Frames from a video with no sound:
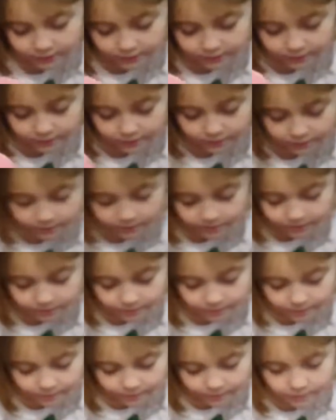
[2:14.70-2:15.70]
he's
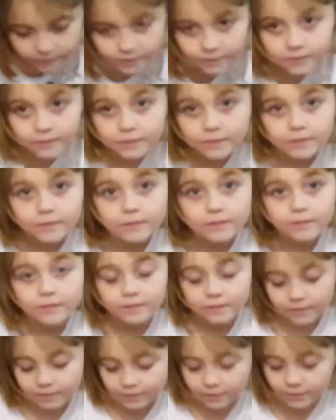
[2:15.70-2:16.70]
he.
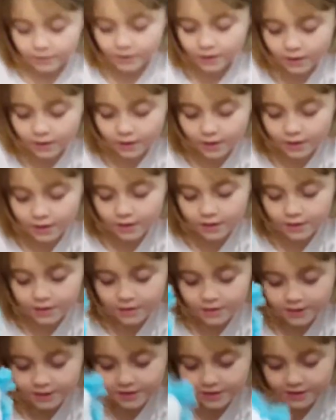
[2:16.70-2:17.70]
Ooh, ooh, he's
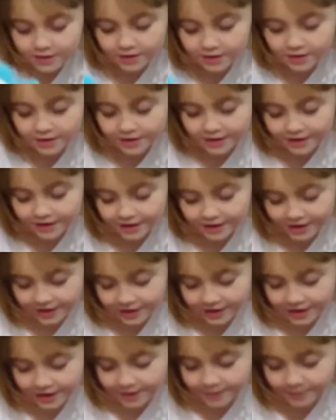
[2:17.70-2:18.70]
stinky.
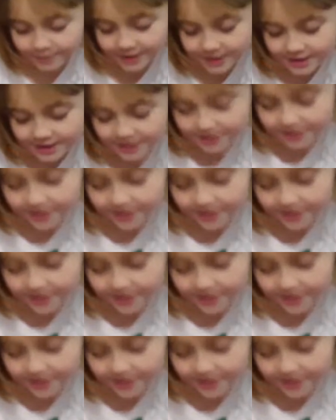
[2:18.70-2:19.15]
He smells